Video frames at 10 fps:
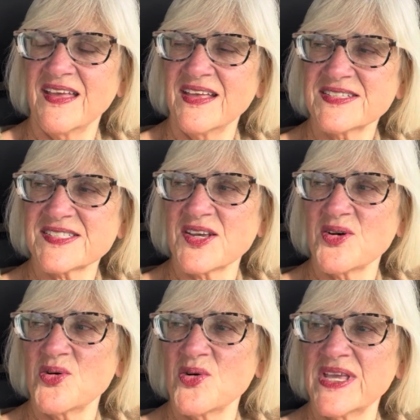
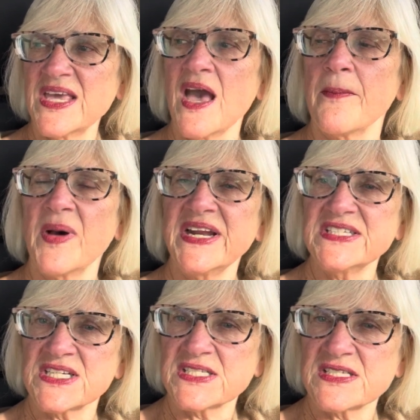so yeah, money
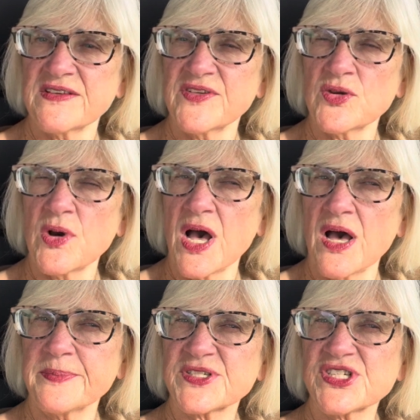does give you
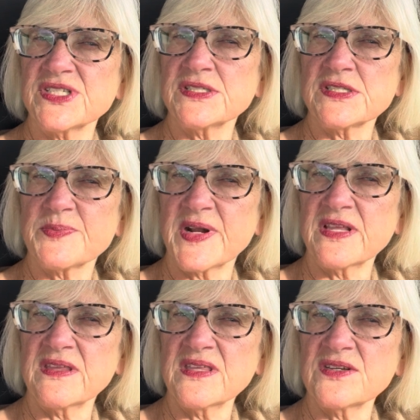options, but I
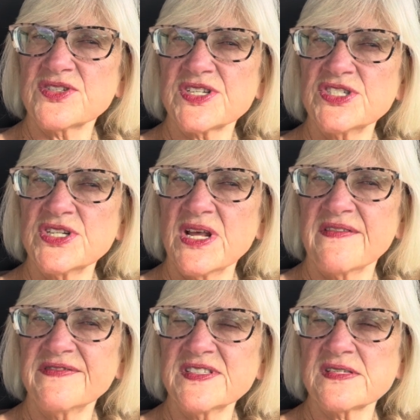think there's such an
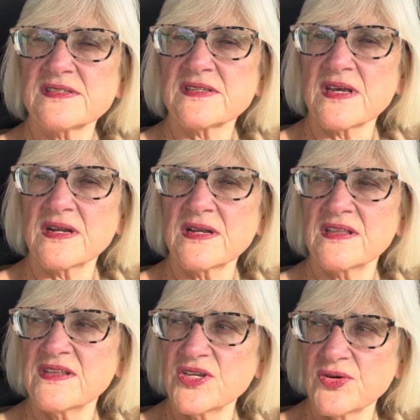emphasis on it
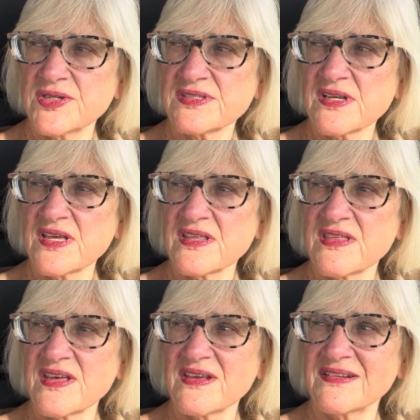in the USA
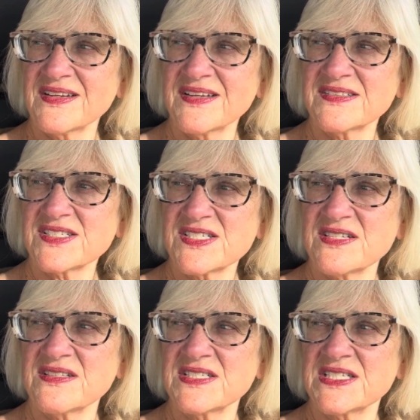that it's
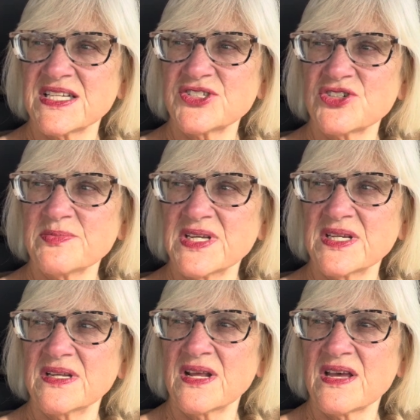to the
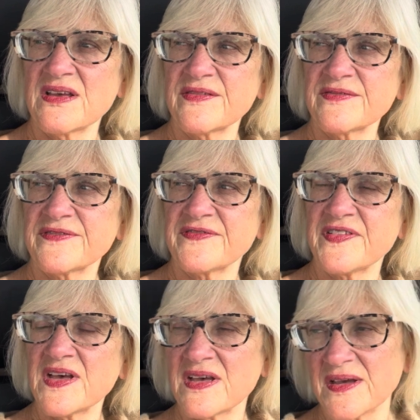detriment of
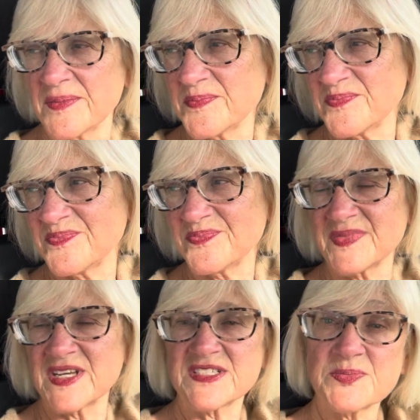um,
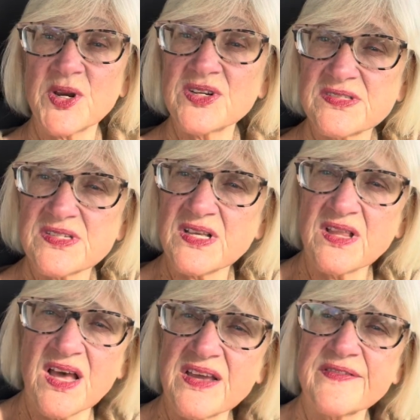experiencing
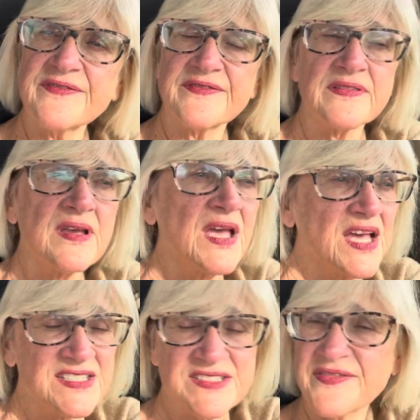life
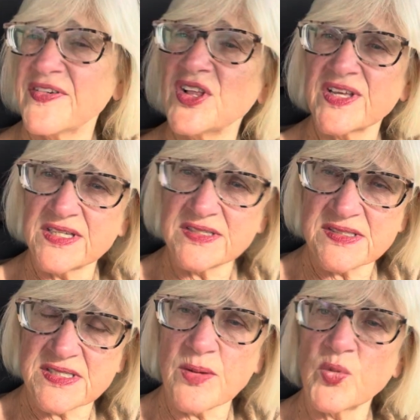as fully as
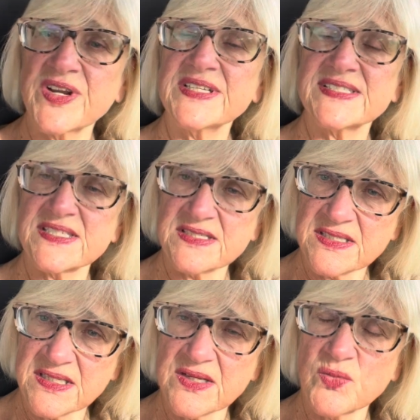someone in
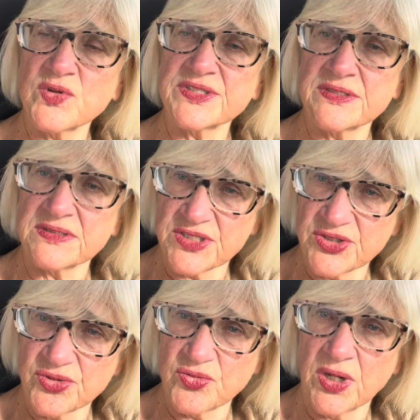Sicily will
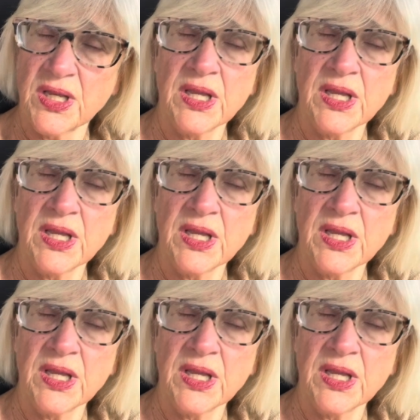do,